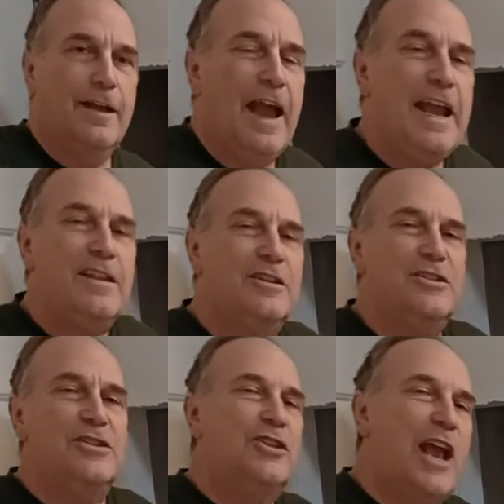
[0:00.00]
Hey,
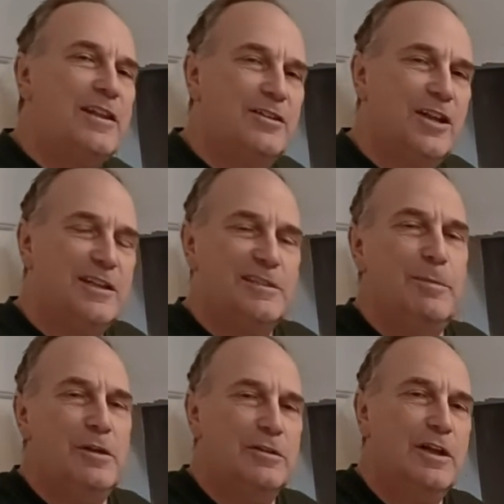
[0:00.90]
this is the shack that Dennis
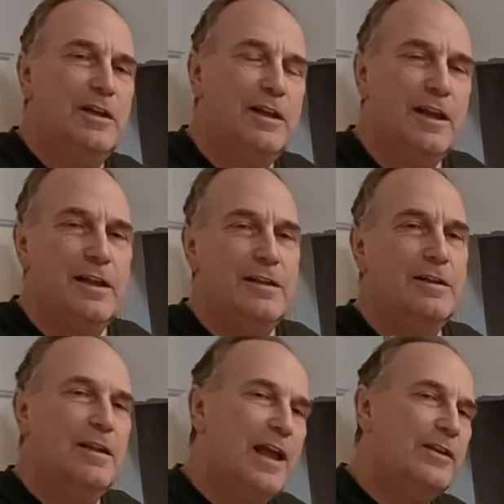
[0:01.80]
built.
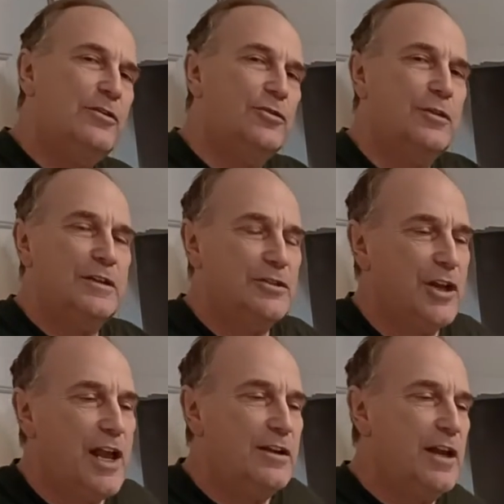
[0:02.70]
Glad you joined us
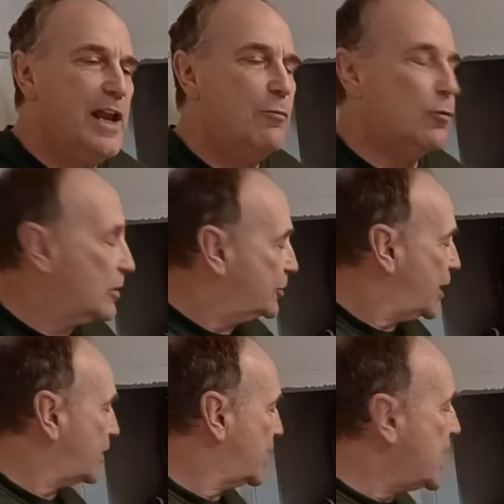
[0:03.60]
today. And today we're going to
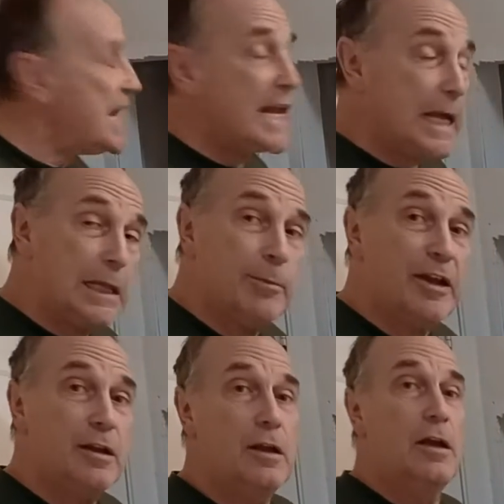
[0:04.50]
check the heating
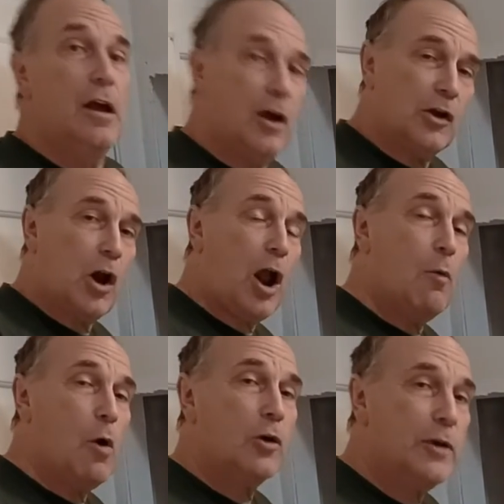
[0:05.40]
element on our
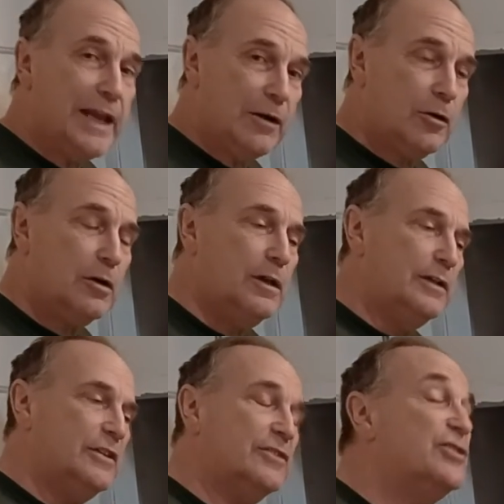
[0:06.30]
hot water heater.
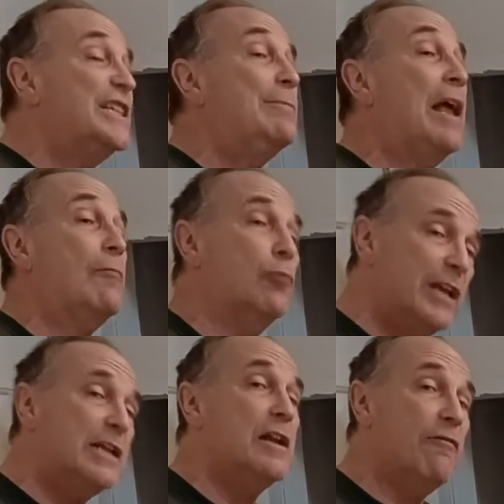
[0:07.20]
Doesn't seem like we're
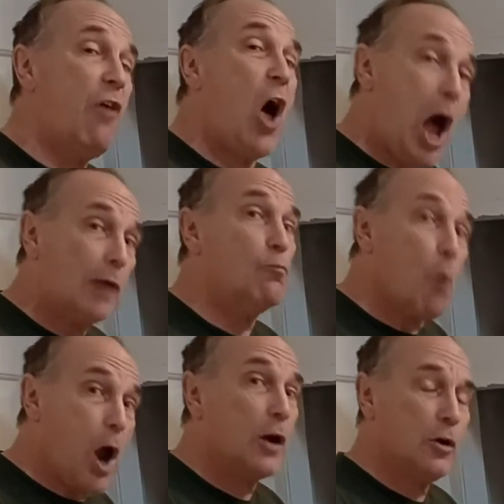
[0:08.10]
getting enough hot
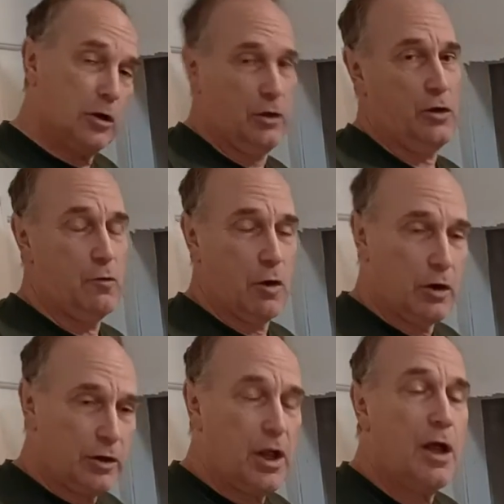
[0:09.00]
water to
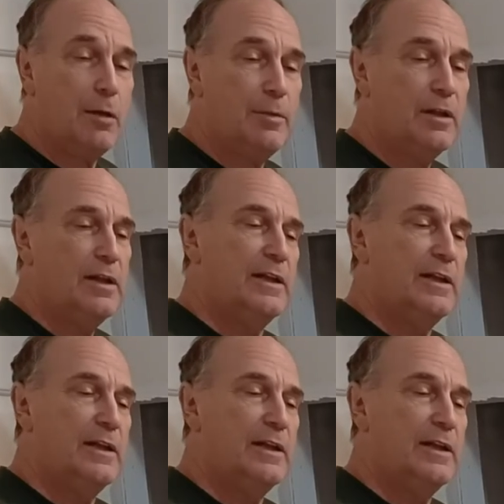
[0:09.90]
our tub.